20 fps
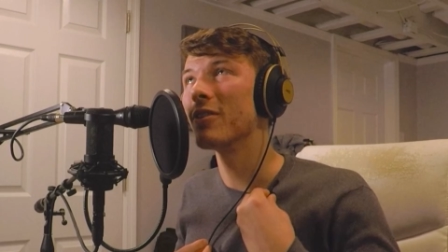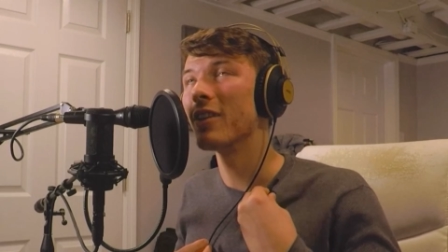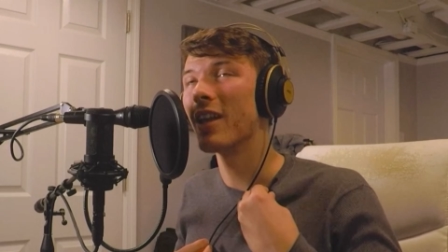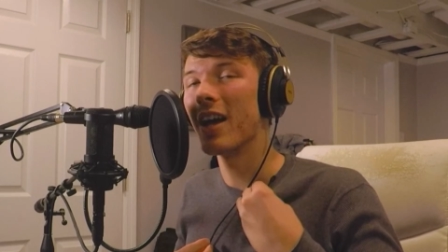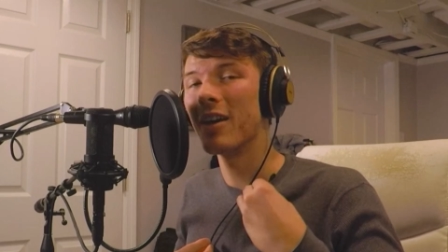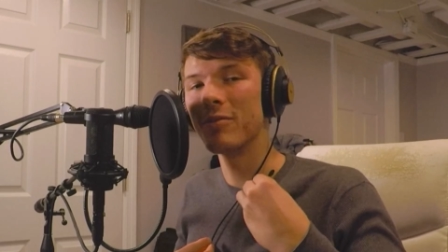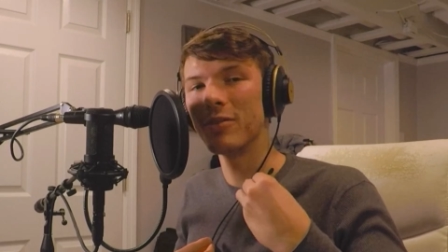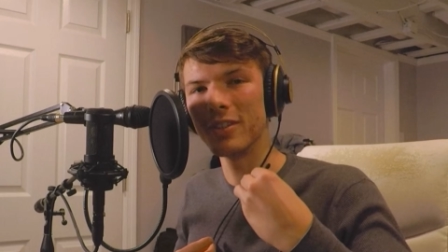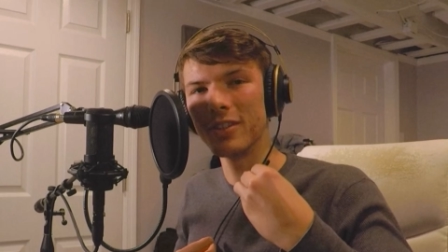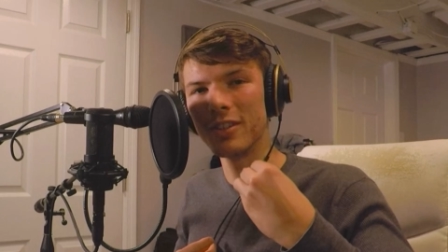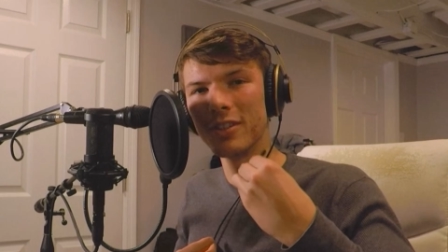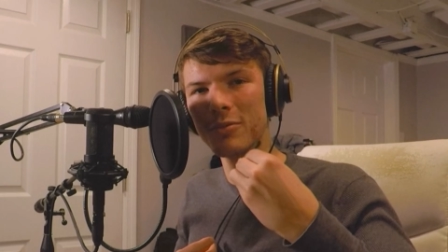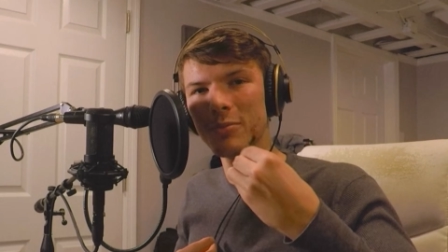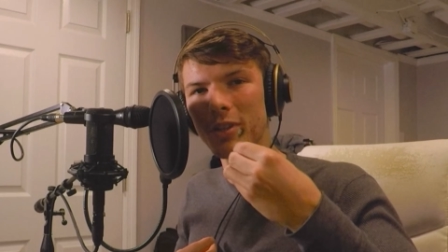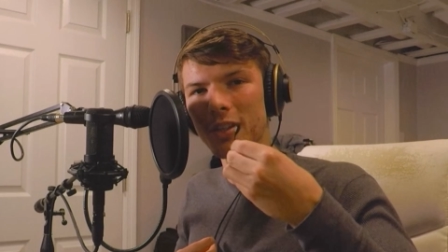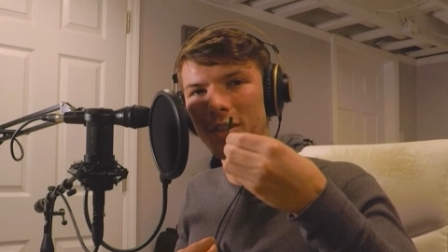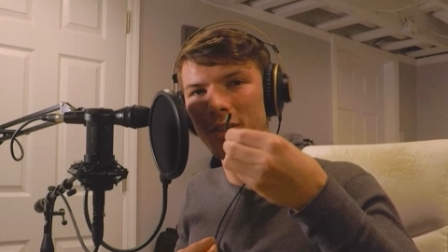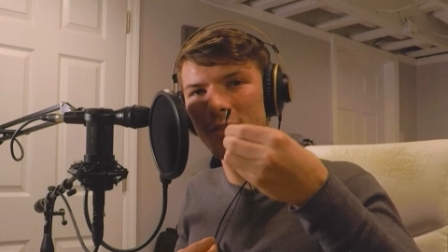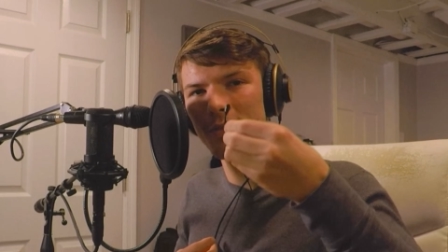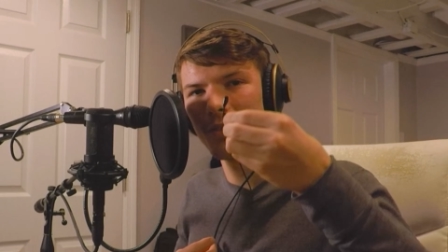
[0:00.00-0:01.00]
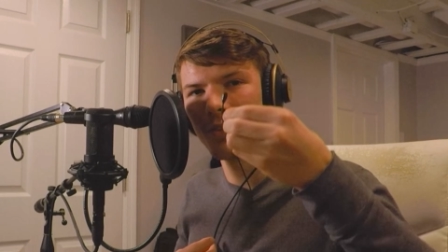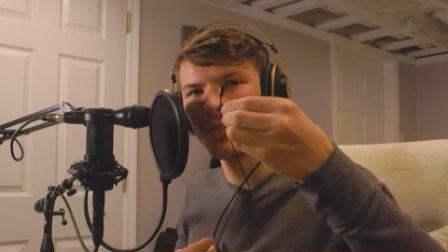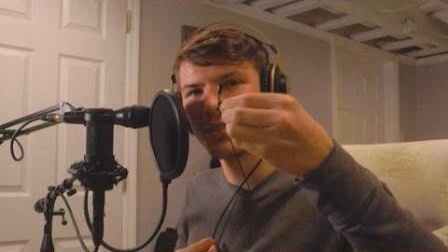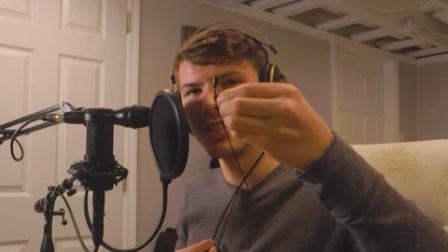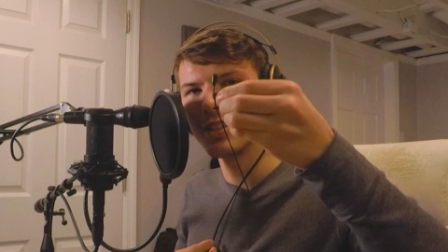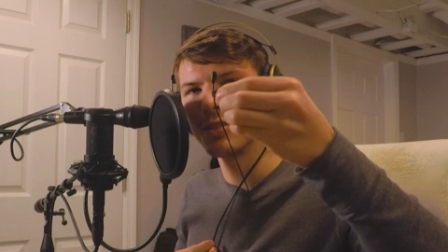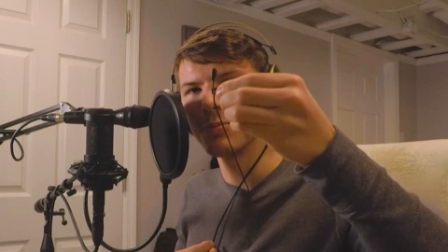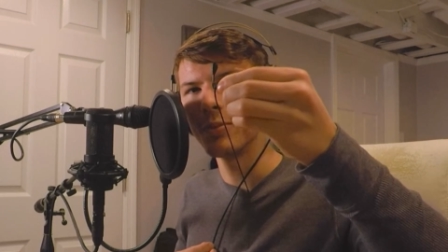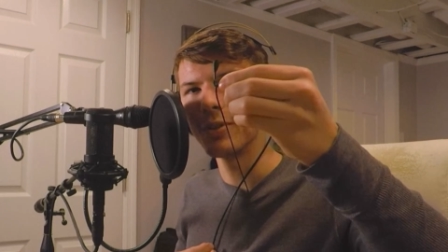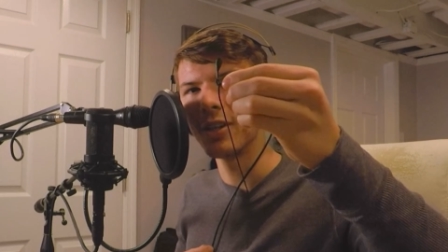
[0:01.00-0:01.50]
lavalier microphone
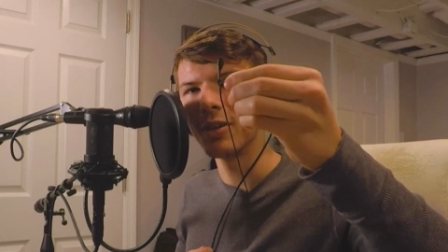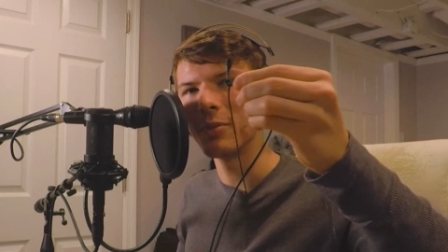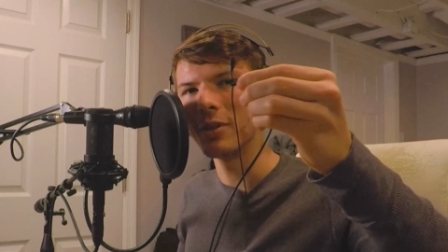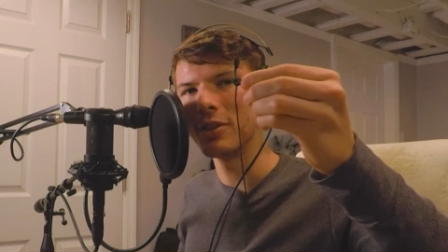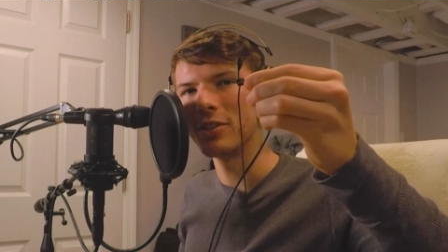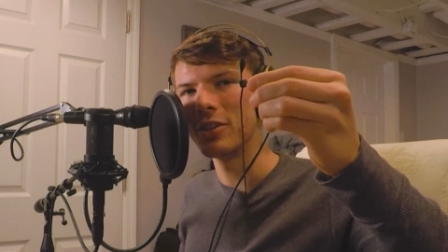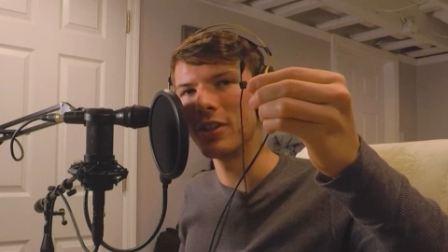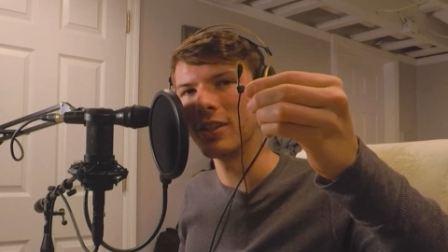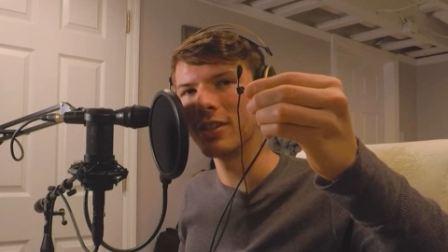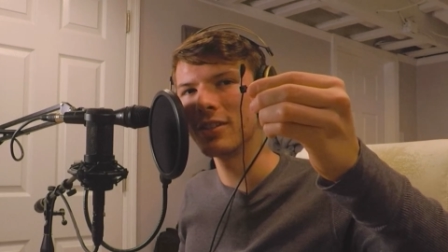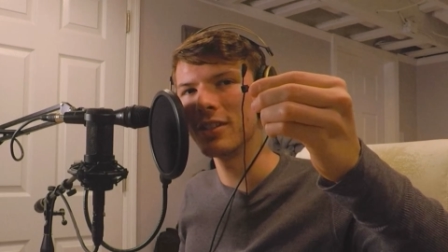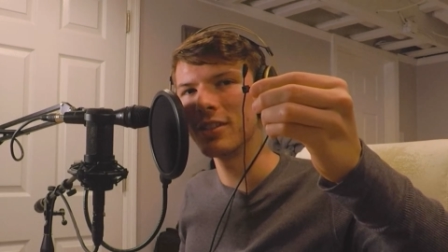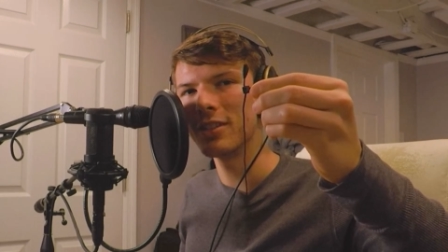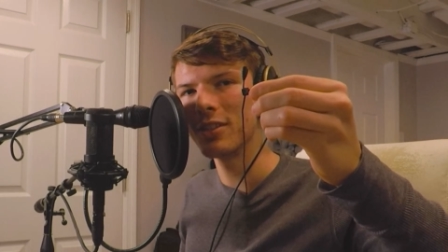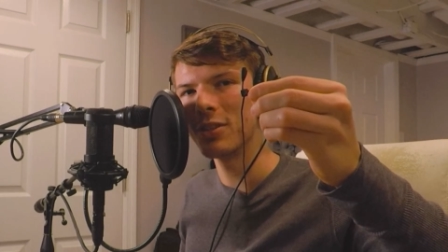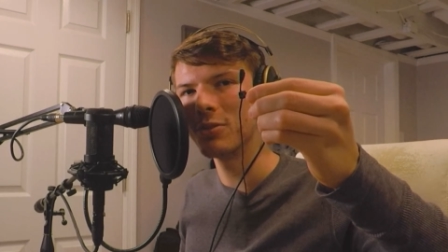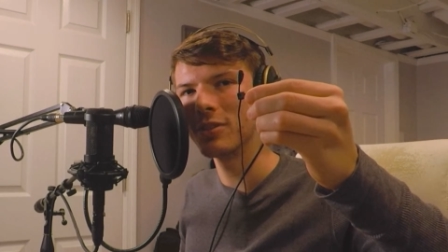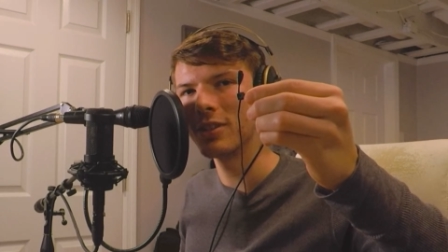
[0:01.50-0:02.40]
that's been on my chest this whole